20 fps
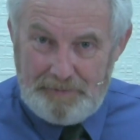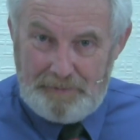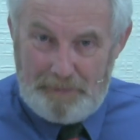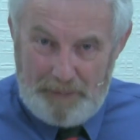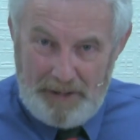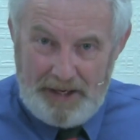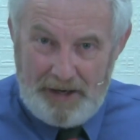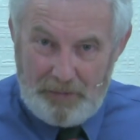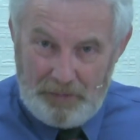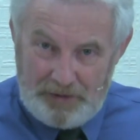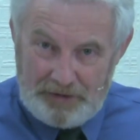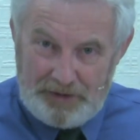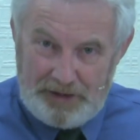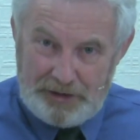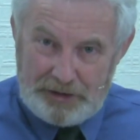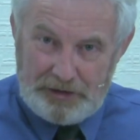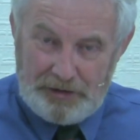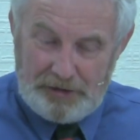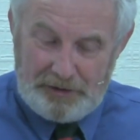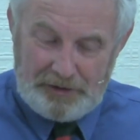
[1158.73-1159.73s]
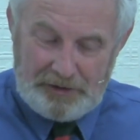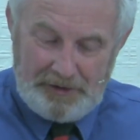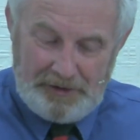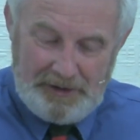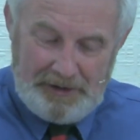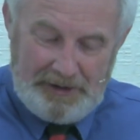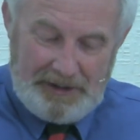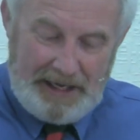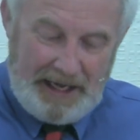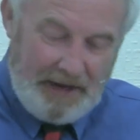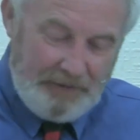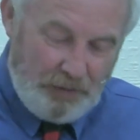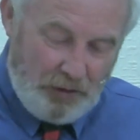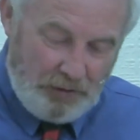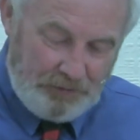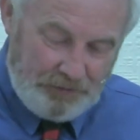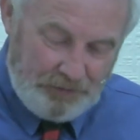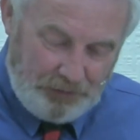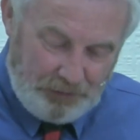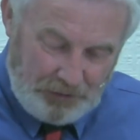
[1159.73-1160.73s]
Bear with each other. I've
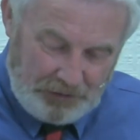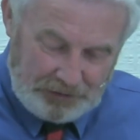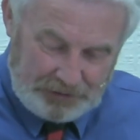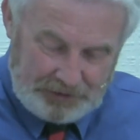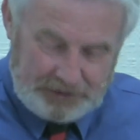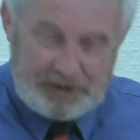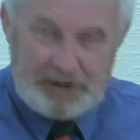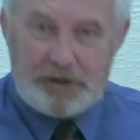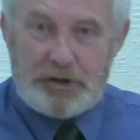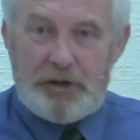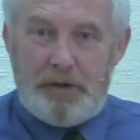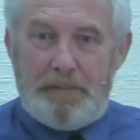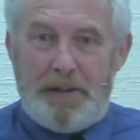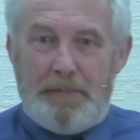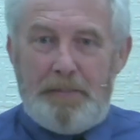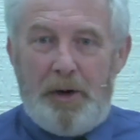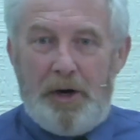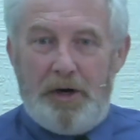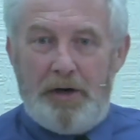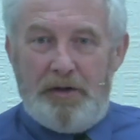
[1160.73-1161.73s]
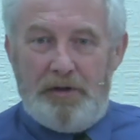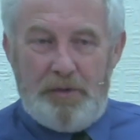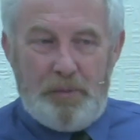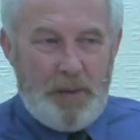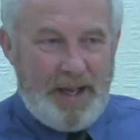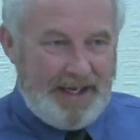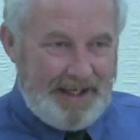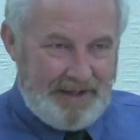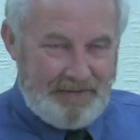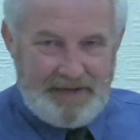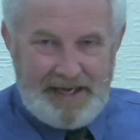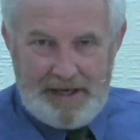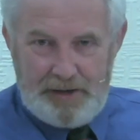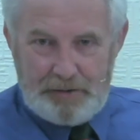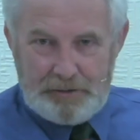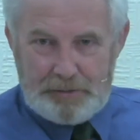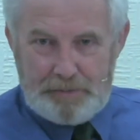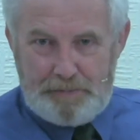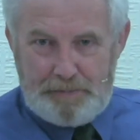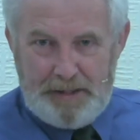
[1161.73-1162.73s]
often thought that this should be part of the wedding
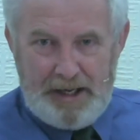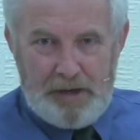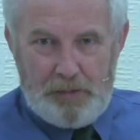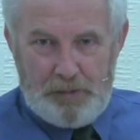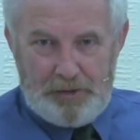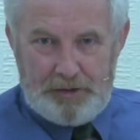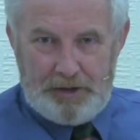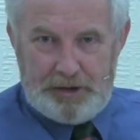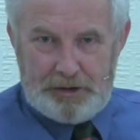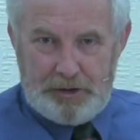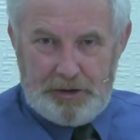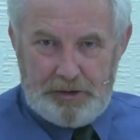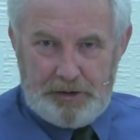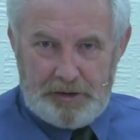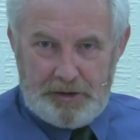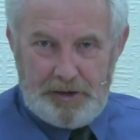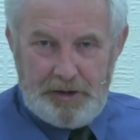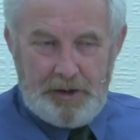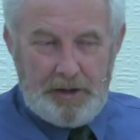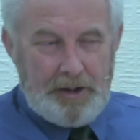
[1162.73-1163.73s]
vows: bear with each other.